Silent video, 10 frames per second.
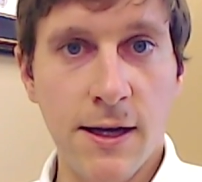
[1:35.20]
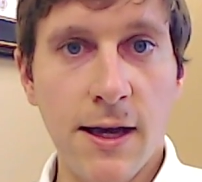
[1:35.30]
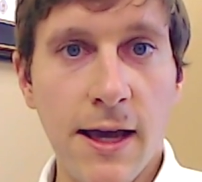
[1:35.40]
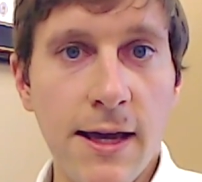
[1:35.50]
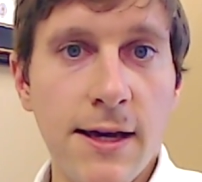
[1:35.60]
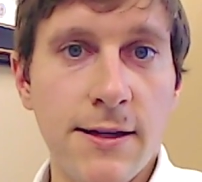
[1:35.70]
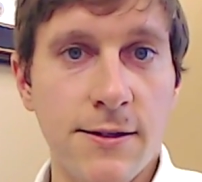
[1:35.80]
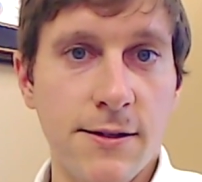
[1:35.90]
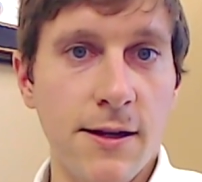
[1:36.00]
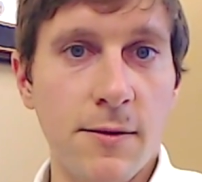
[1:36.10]

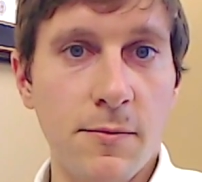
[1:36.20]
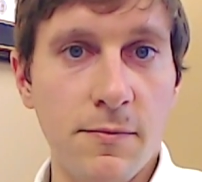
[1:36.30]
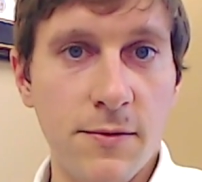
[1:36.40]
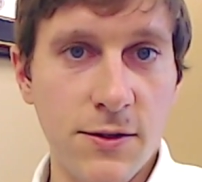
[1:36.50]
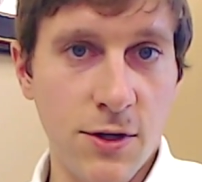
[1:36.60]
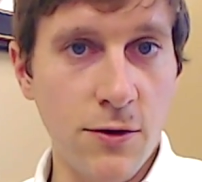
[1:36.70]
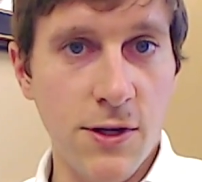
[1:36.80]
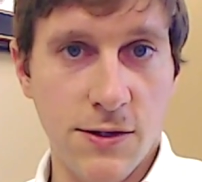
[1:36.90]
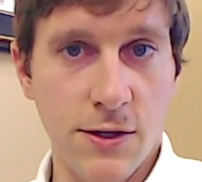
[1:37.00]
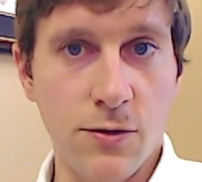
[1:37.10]
and shows
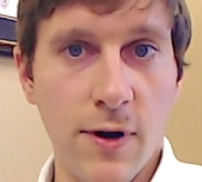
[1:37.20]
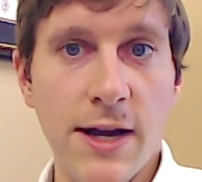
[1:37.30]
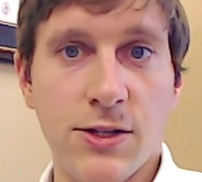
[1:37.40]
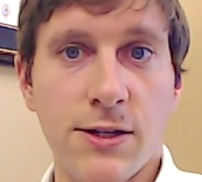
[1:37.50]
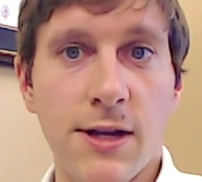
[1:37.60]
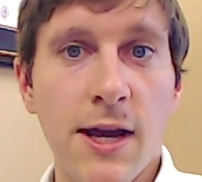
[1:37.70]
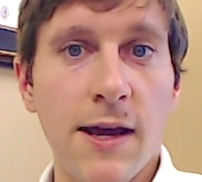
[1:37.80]
us the direction.